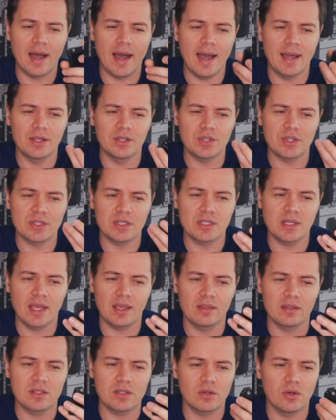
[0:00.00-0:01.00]
I just
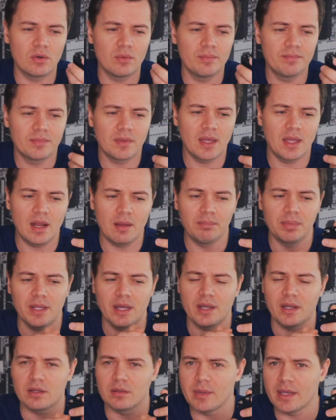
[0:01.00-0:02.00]
take this home and I
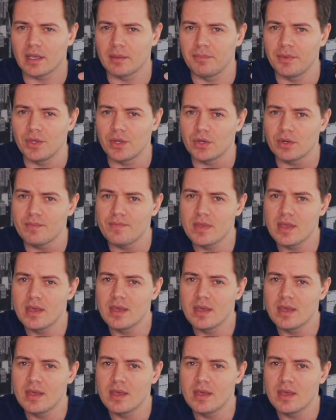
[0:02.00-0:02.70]
plug it in my computer,